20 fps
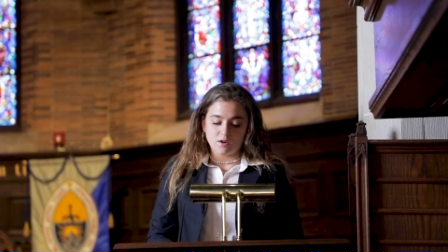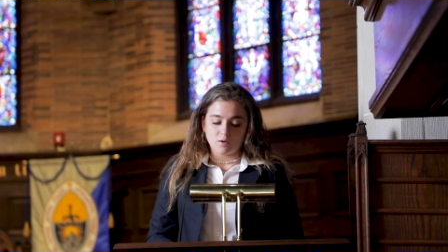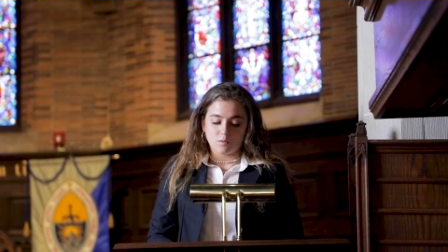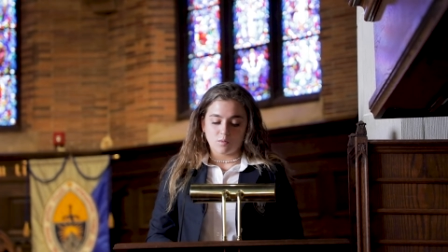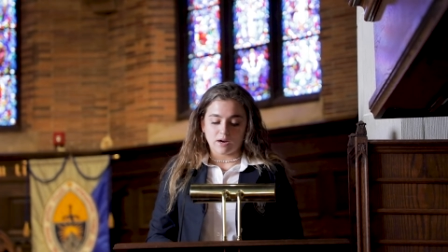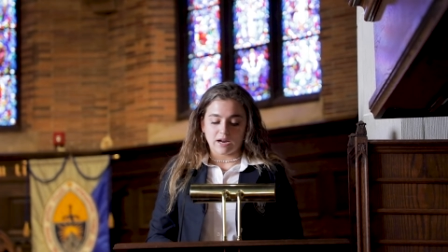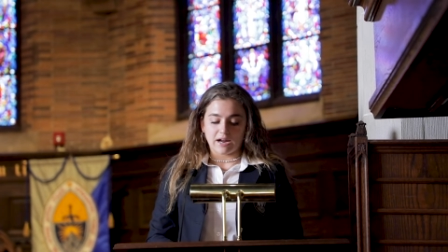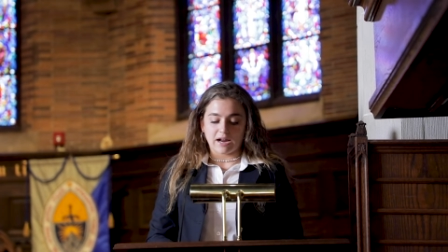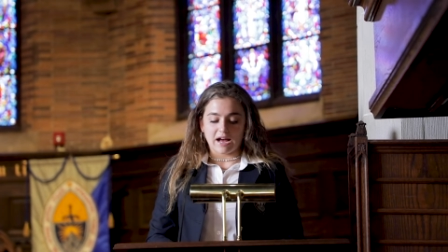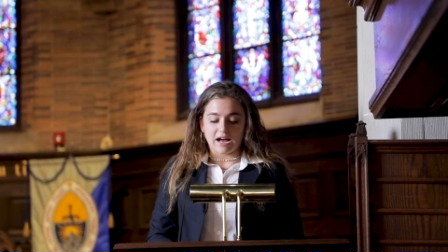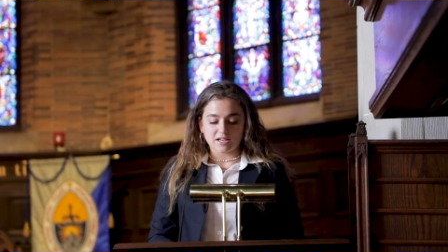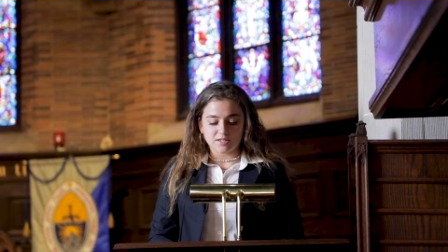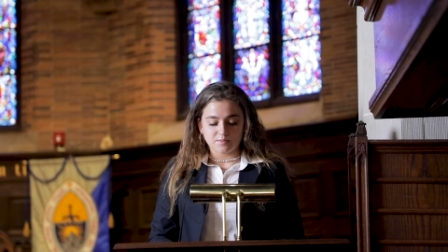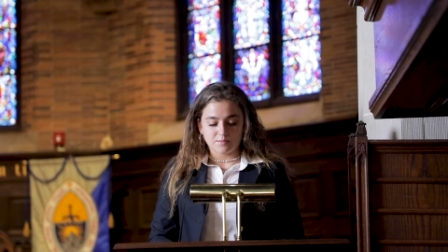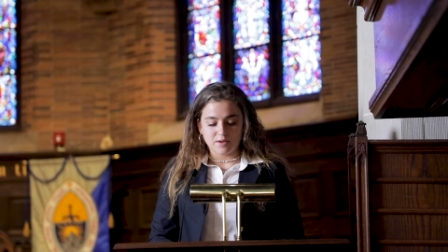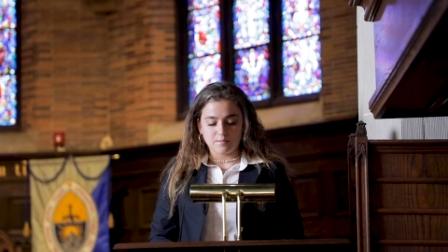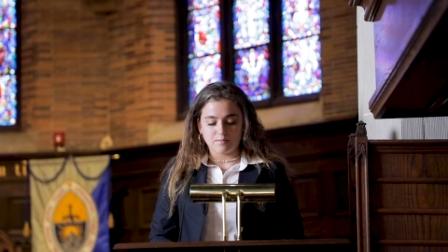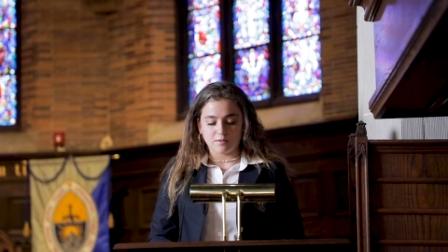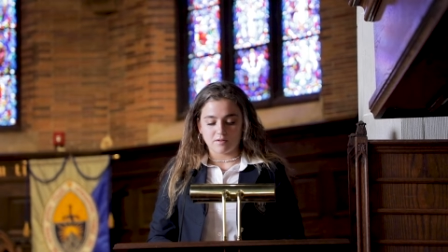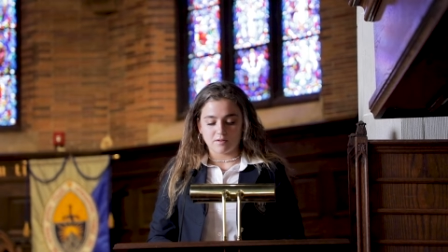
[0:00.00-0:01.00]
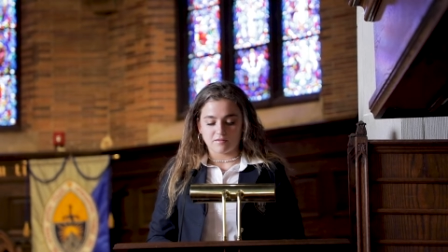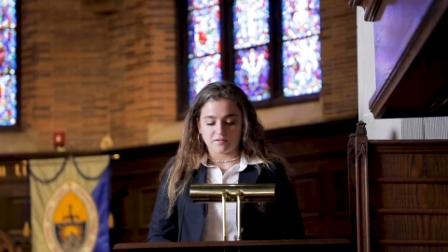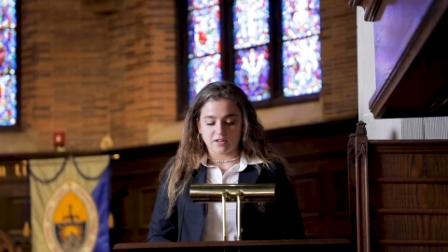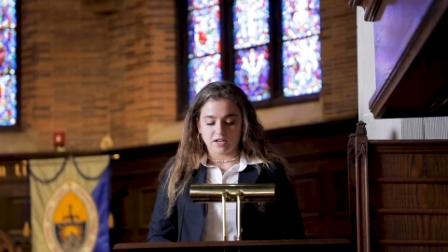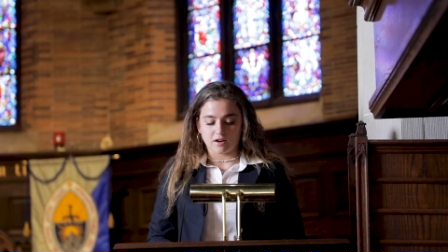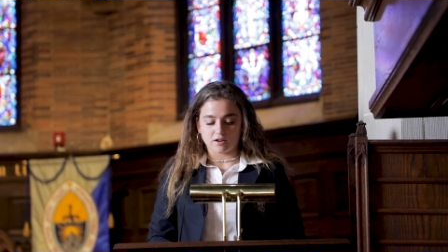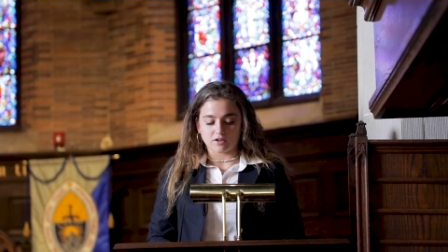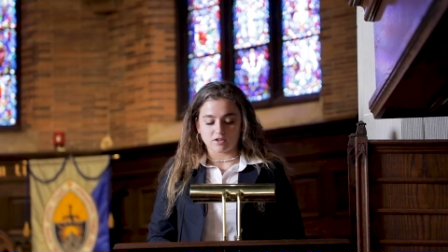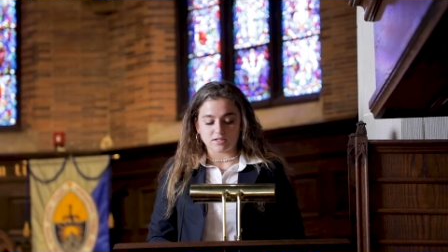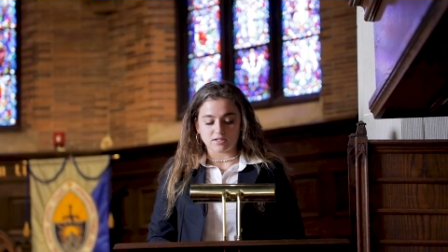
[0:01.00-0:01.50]
When I ask people if
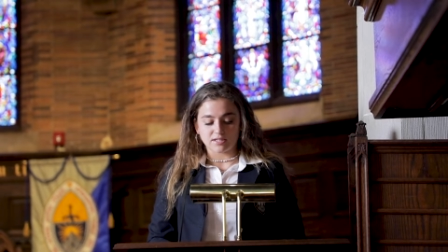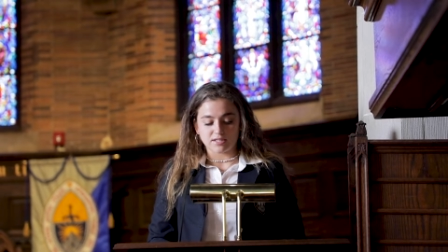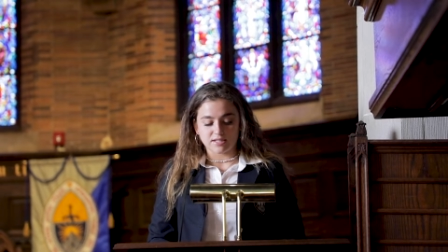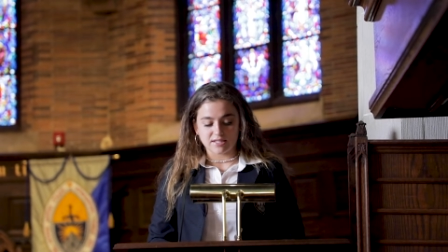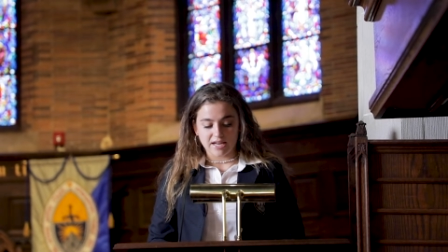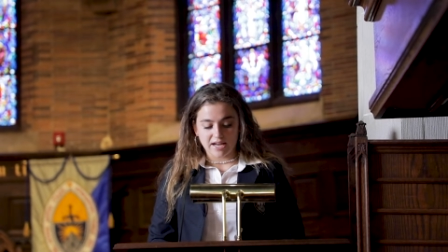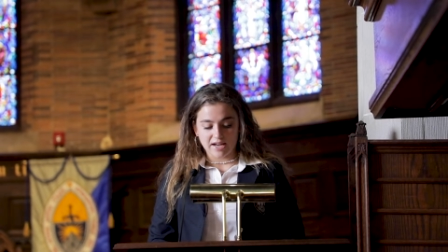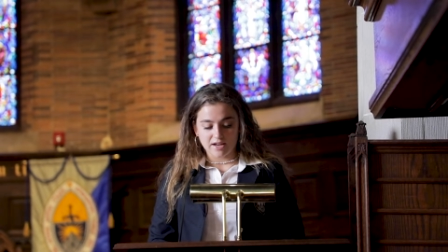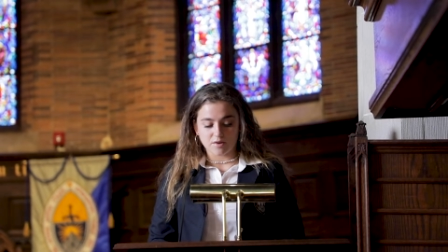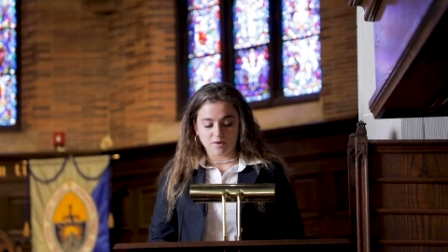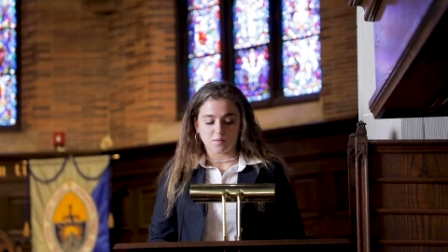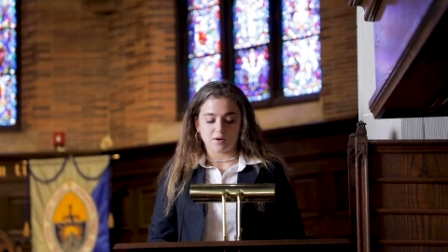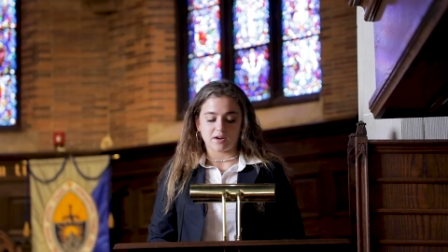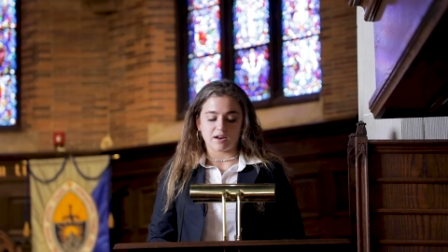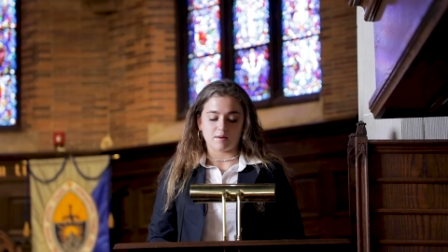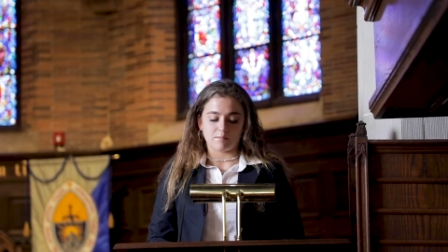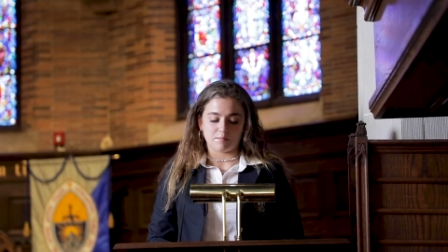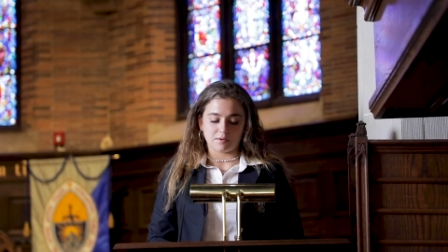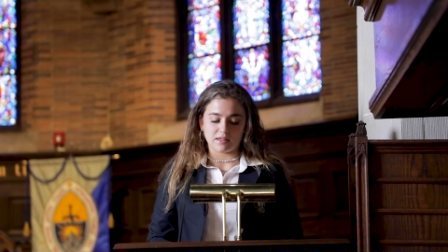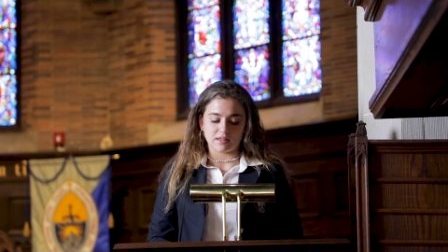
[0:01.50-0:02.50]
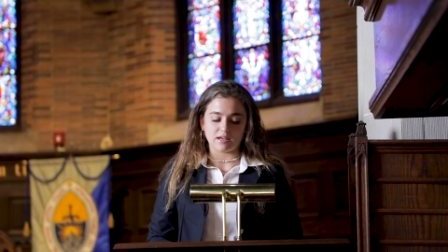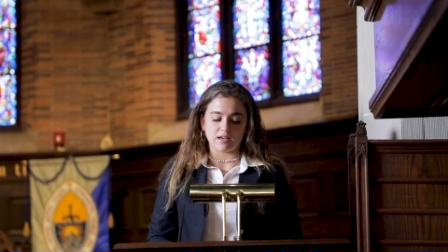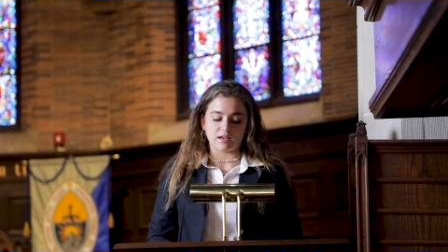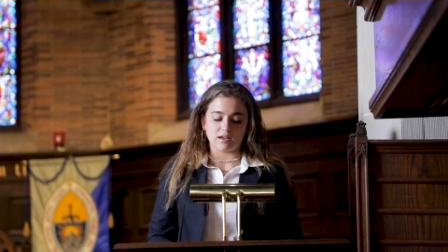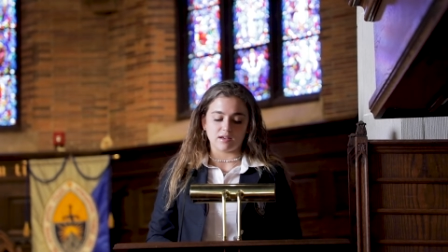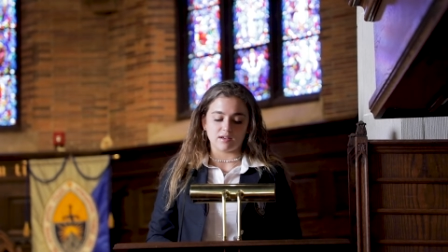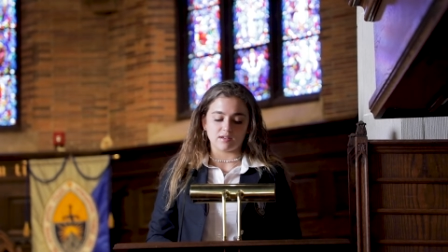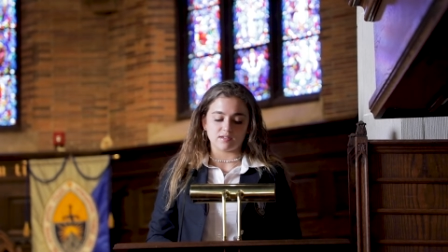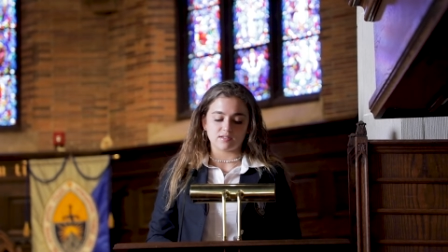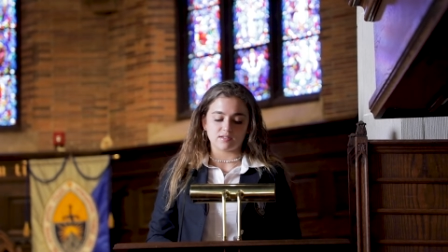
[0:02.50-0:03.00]
they understand what empathy
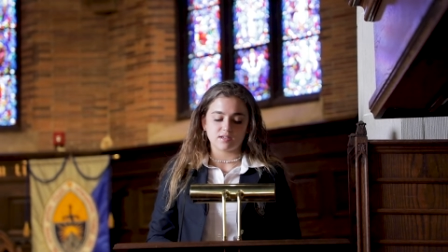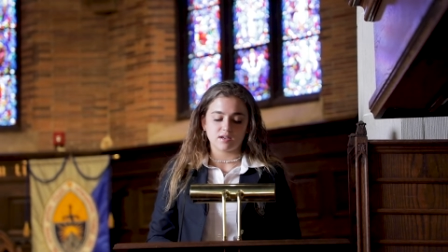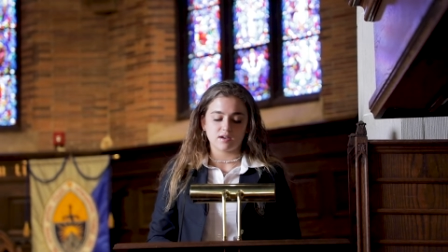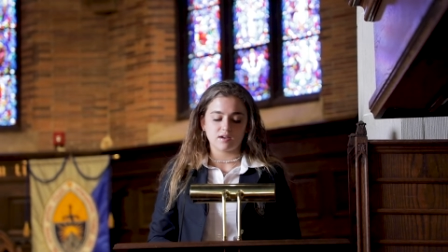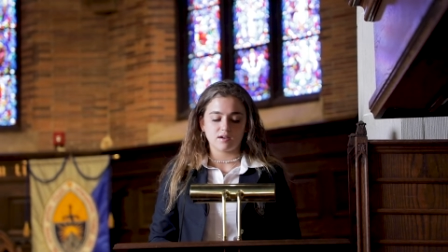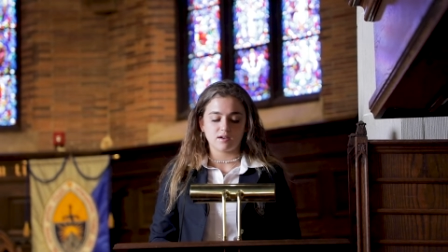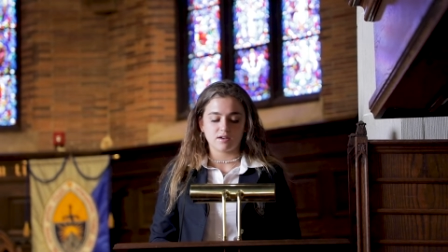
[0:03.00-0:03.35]
is,